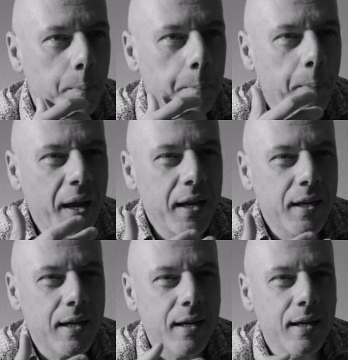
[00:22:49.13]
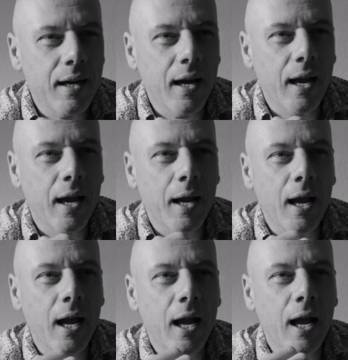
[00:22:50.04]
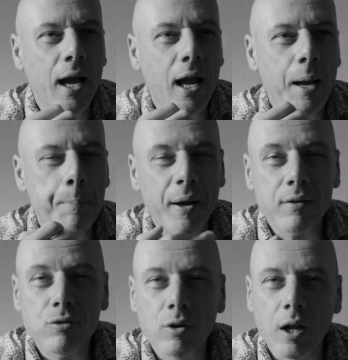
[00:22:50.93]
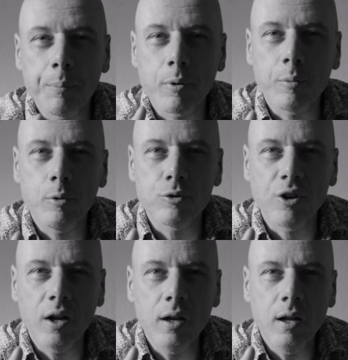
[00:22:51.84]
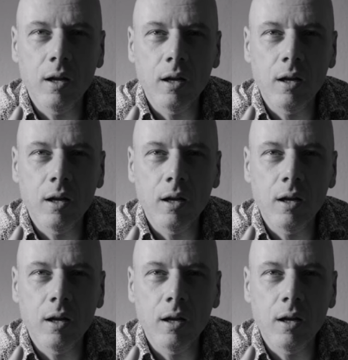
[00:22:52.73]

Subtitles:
make a personal proposal,